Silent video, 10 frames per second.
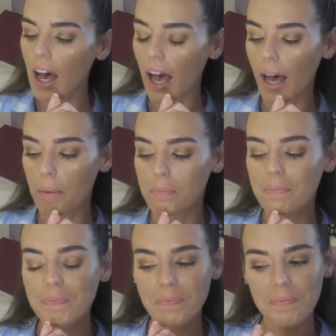Um,
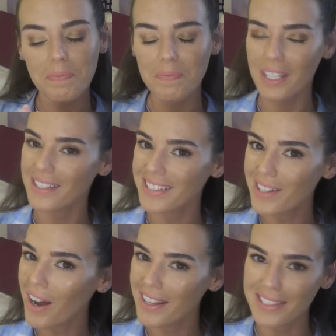it's
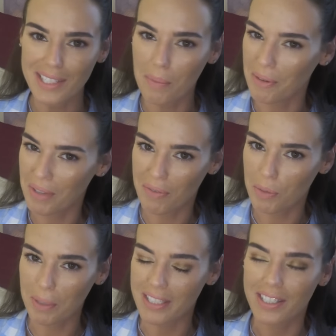not, it's not my
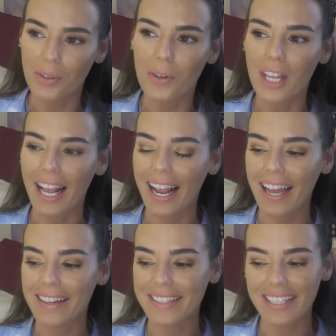favorite pencil
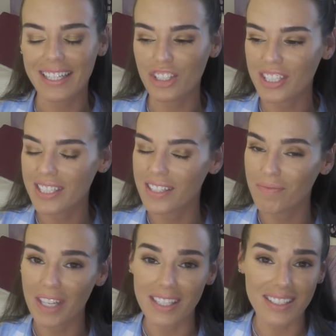and it just
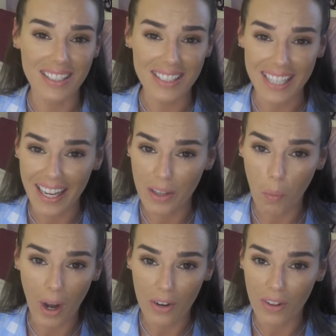it doesn't stay in the
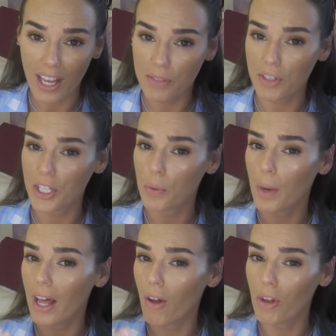waterline very
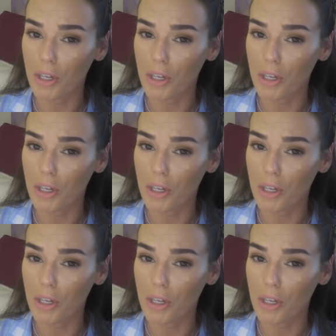well.